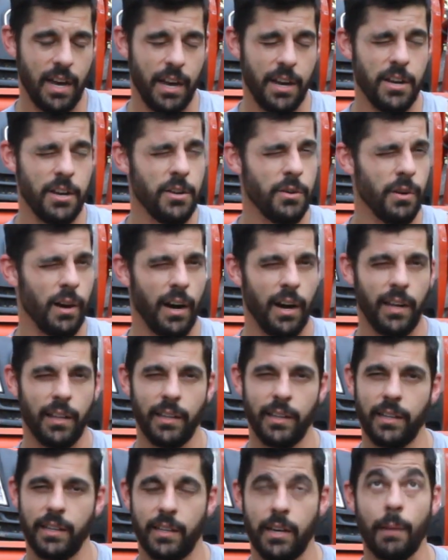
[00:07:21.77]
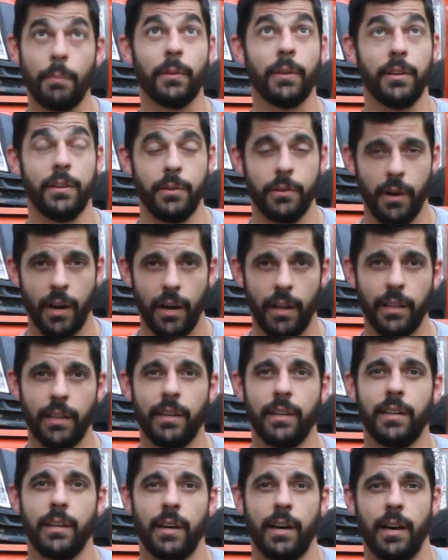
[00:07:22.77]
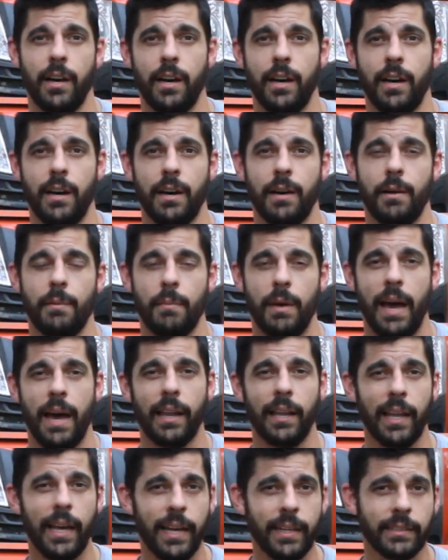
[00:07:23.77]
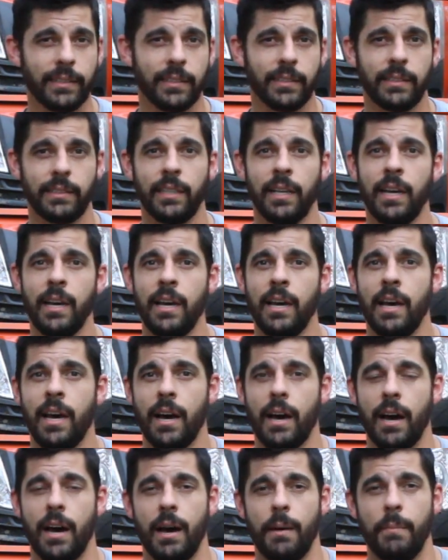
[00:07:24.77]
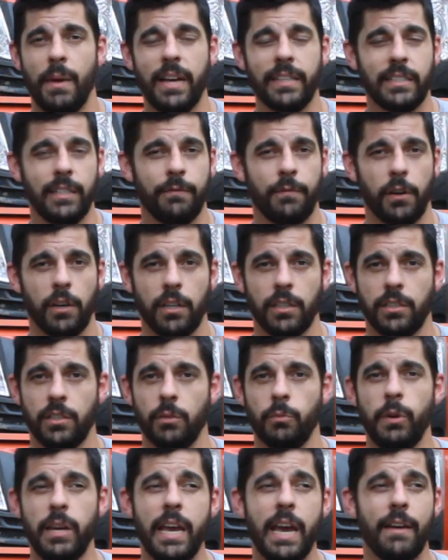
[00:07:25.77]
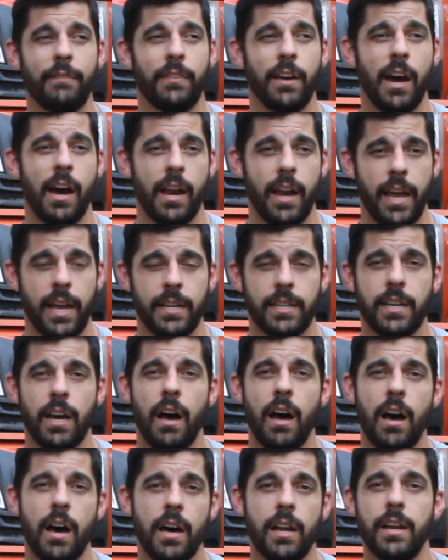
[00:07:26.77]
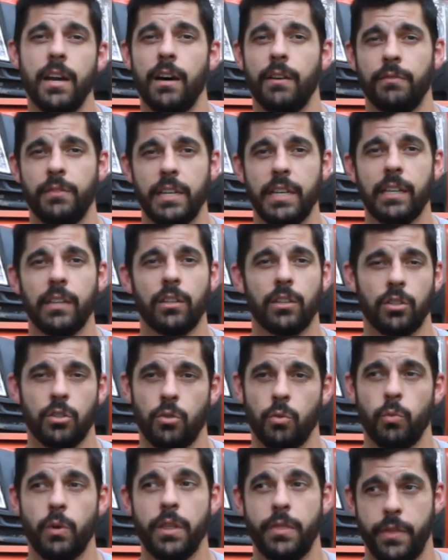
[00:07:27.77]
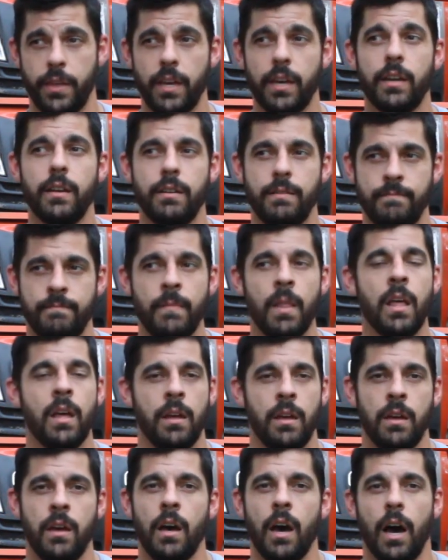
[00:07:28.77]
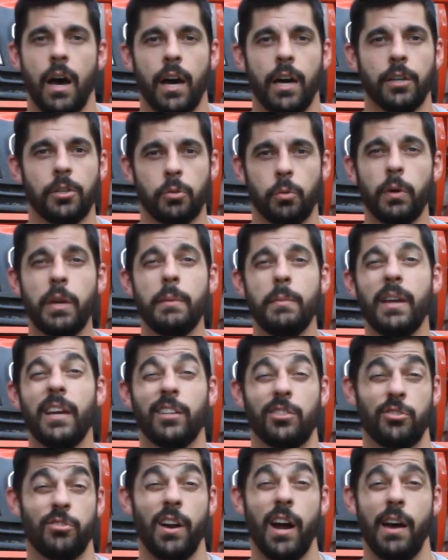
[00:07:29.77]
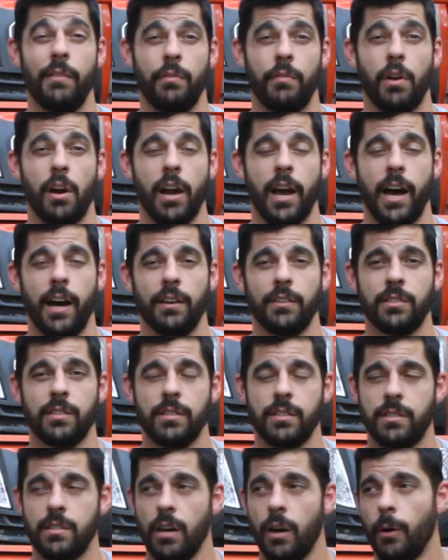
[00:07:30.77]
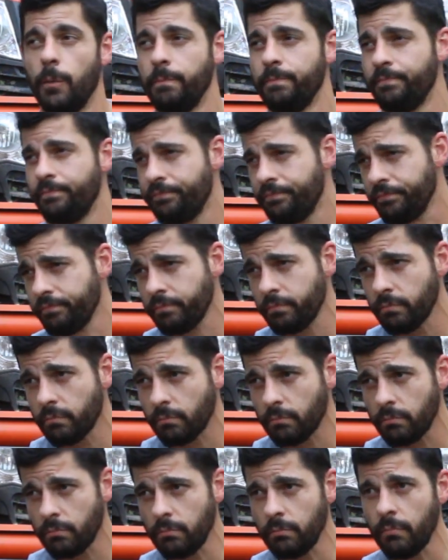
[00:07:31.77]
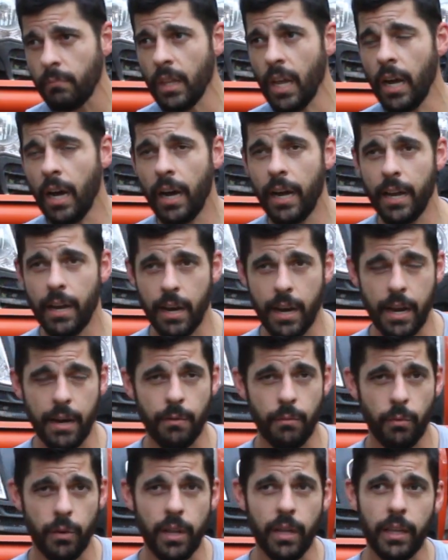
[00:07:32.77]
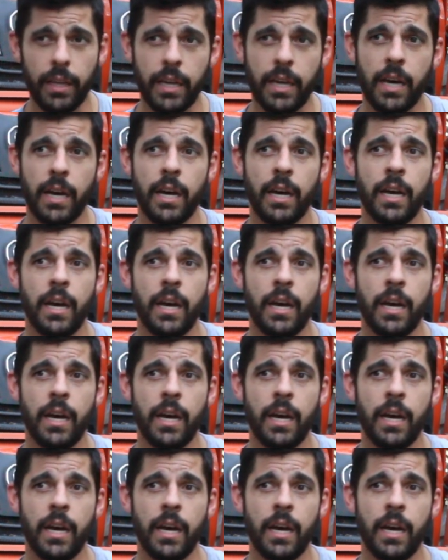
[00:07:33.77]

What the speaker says: New Holland, couple of New Holland, LS, Massey Ferguson. We have got a ton of dealers within 20 minutes drive of our house. So it really,